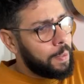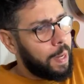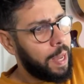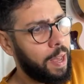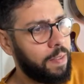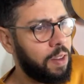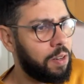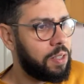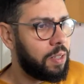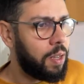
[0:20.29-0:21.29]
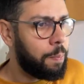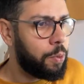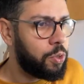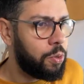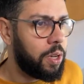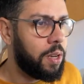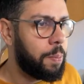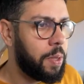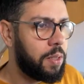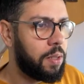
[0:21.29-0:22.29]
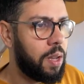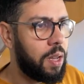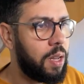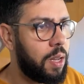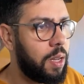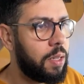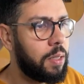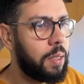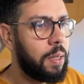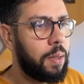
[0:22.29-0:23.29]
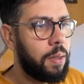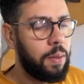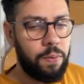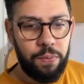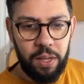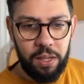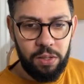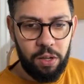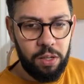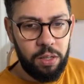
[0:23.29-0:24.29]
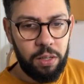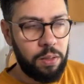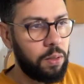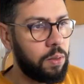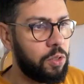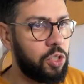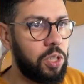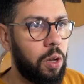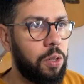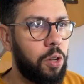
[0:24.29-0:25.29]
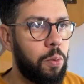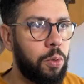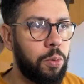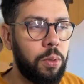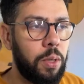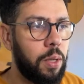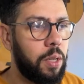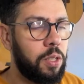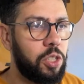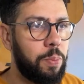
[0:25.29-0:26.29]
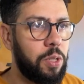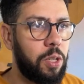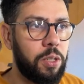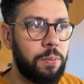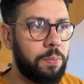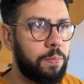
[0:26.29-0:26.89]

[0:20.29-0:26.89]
There is a Puerto Rican update. I think he's on Audiomo. Jimmy's on.